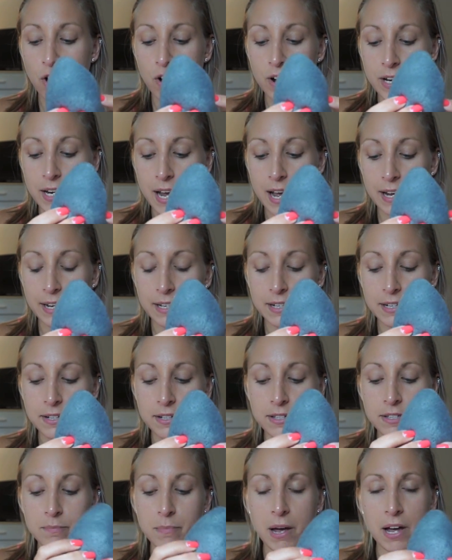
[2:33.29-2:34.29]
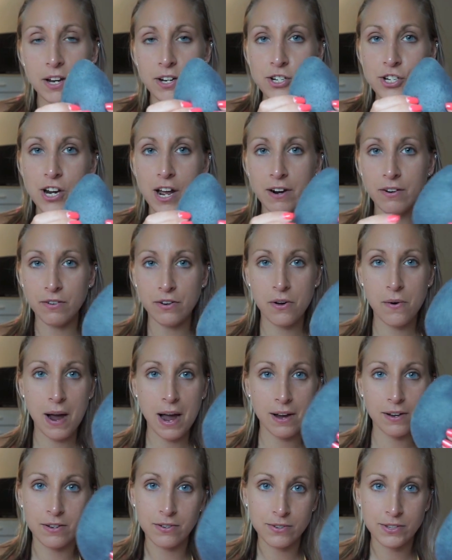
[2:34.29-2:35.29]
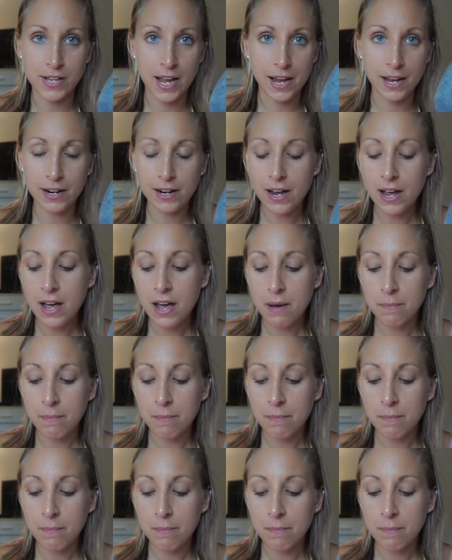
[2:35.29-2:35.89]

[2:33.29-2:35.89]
I don't know how you say it,